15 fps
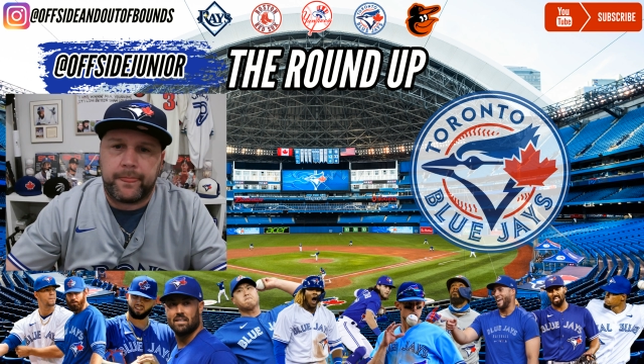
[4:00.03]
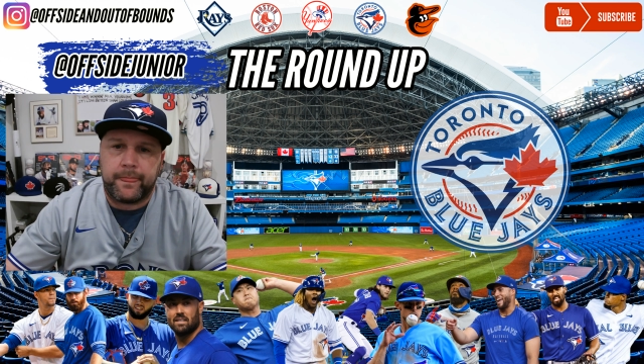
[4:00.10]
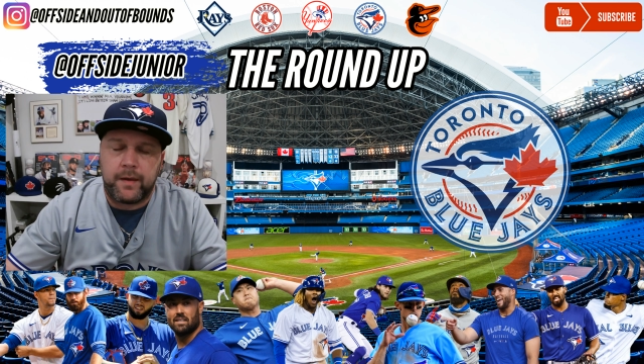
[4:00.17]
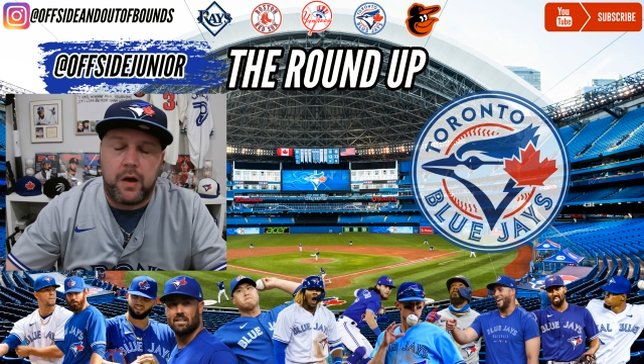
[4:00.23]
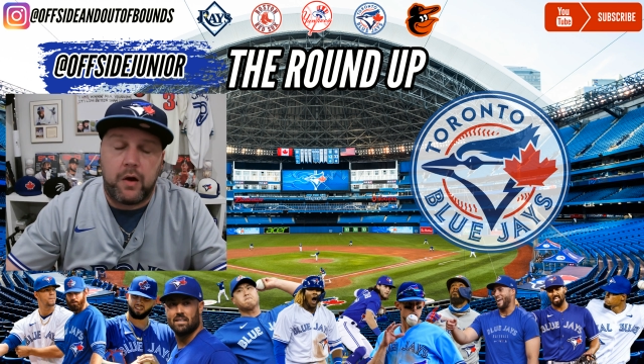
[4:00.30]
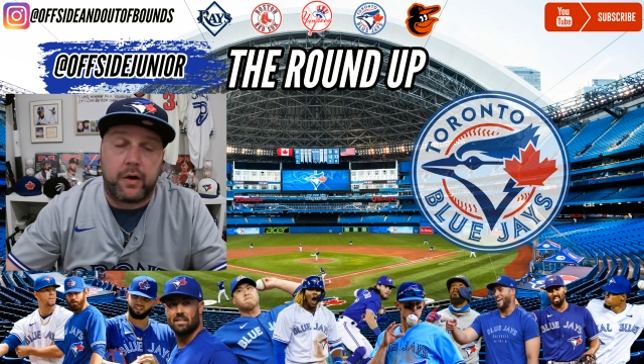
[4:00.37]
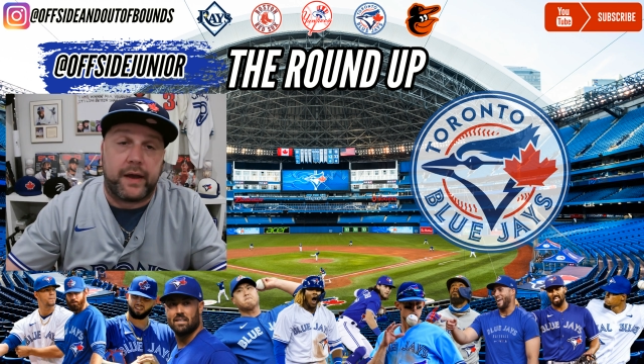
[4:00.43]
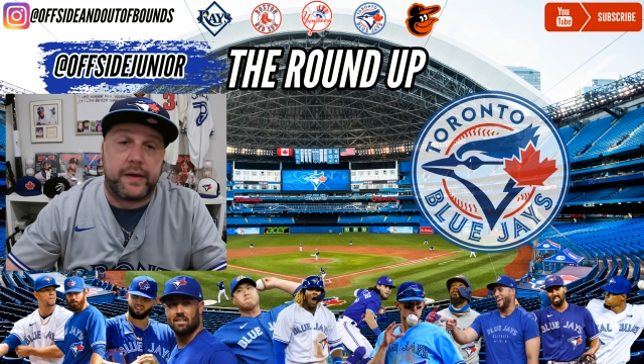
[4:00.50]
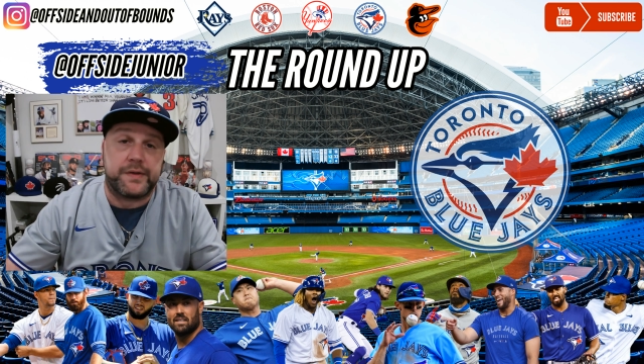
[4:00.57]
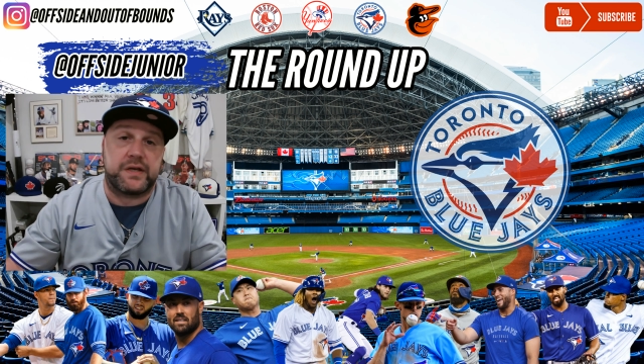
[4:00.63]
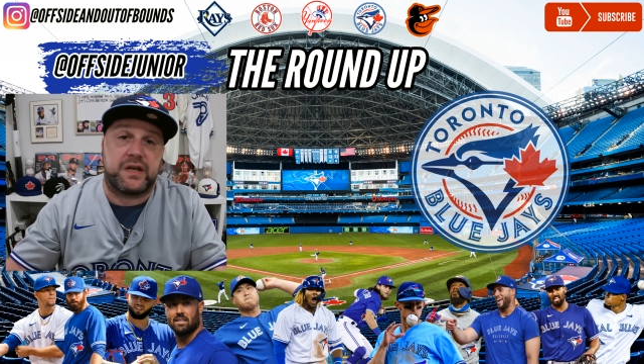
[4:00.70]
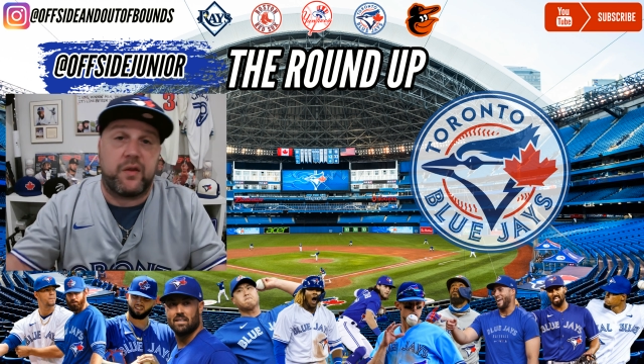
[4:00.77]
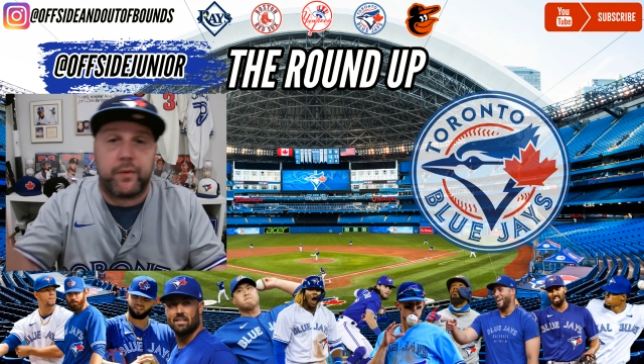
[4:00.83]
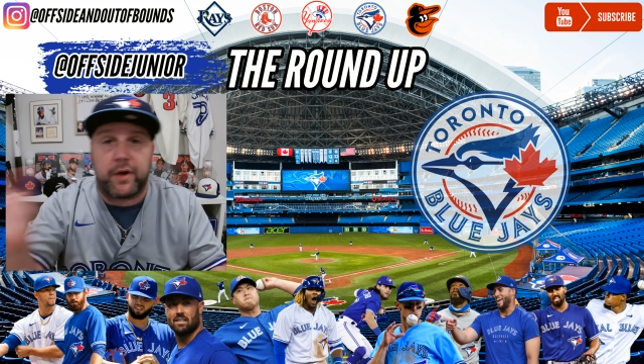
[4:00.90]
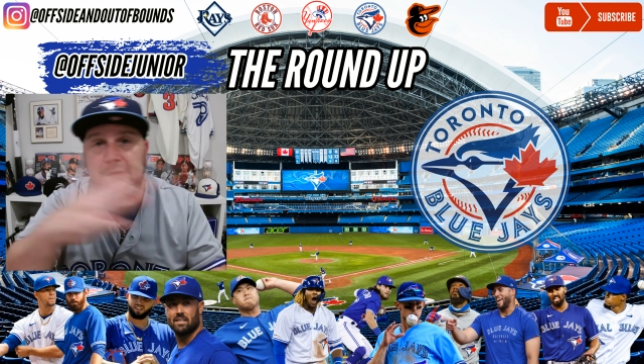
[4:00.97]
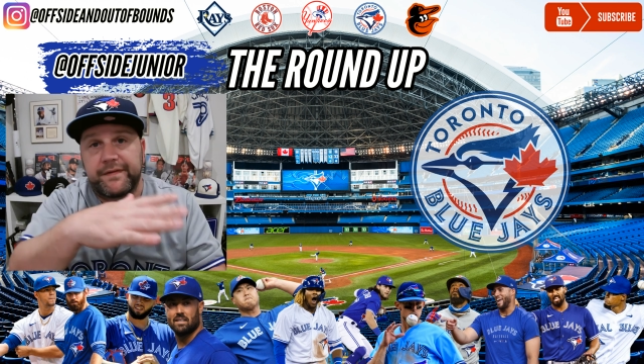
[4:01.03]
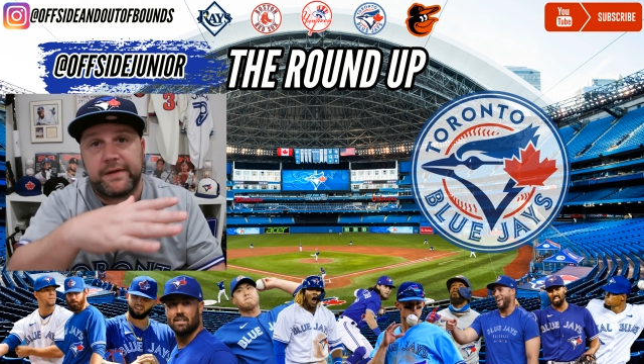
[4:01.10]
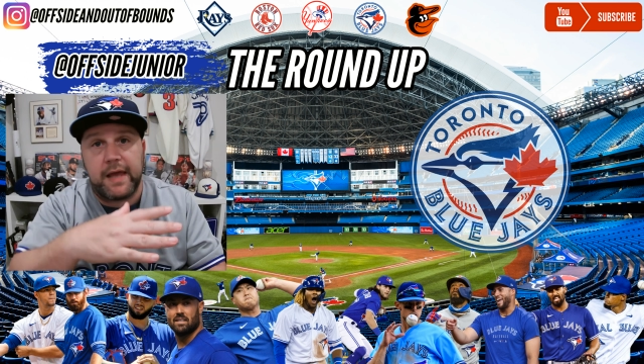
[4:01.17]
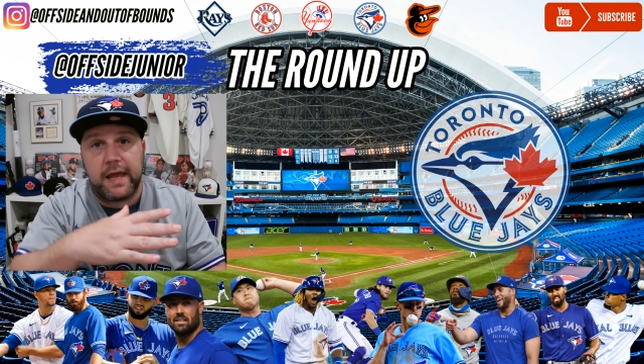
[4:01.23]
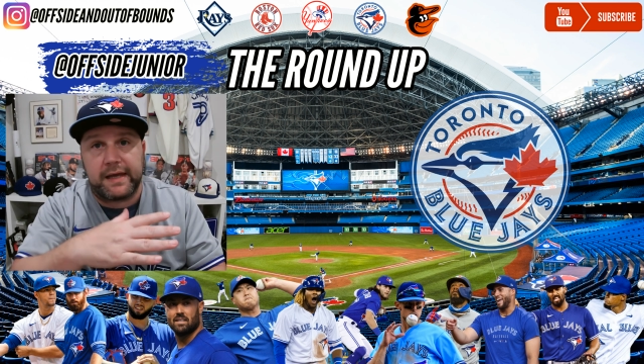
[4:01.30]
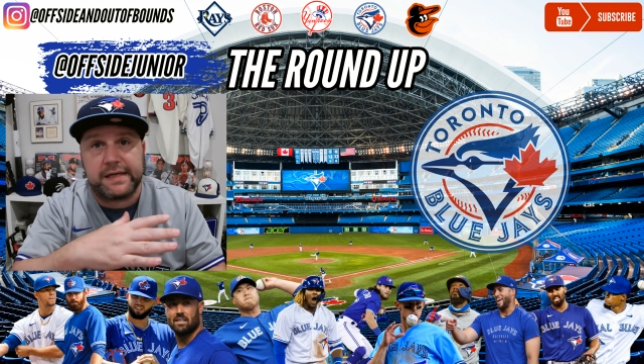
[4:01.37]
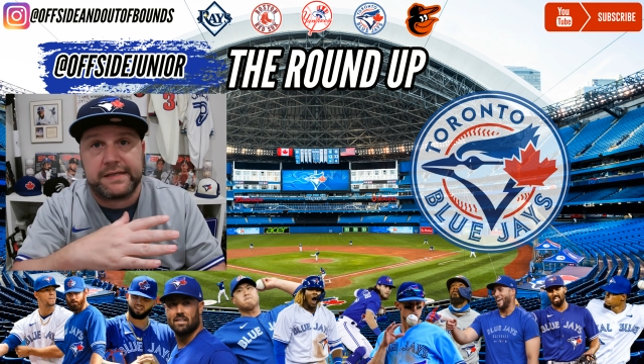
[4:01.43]
Okay, so now that we've got the
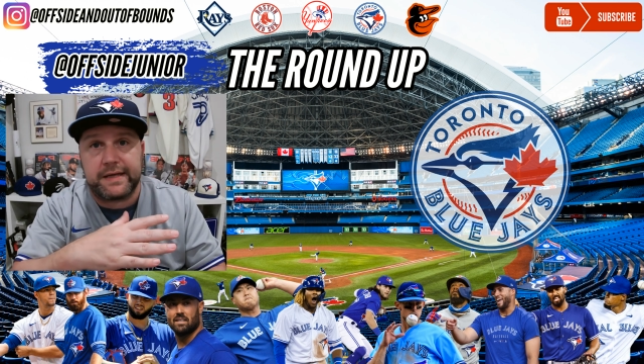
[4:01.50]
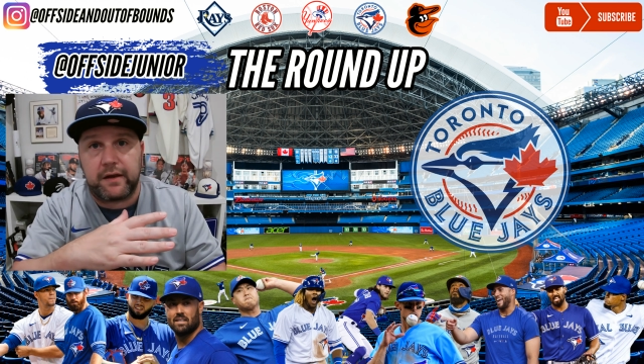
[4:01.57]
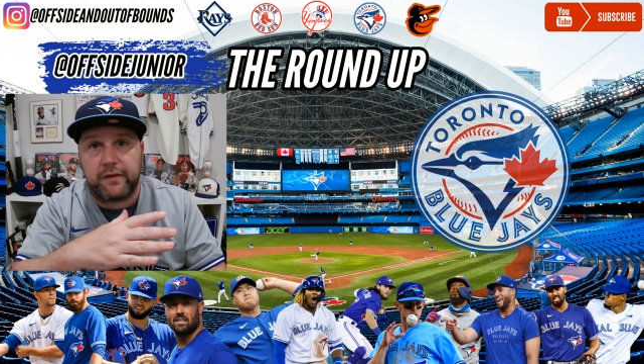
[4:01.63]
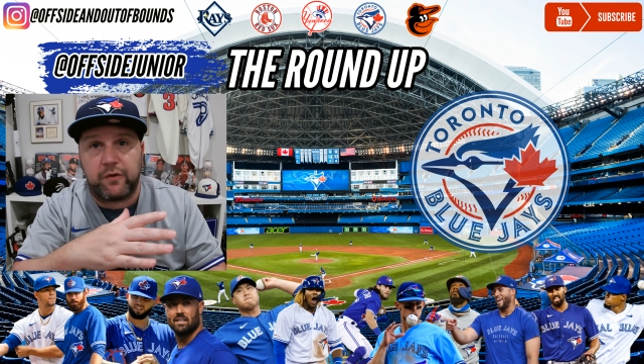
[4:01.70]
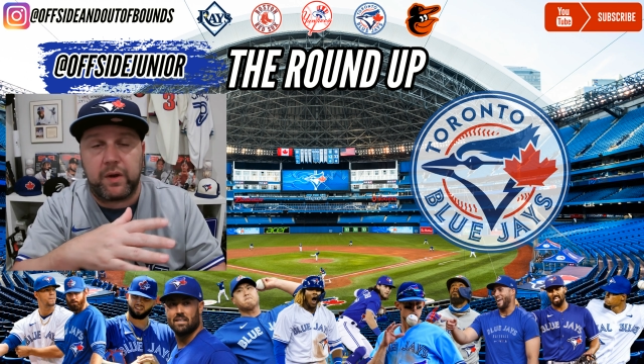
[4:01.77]
Yankees out of the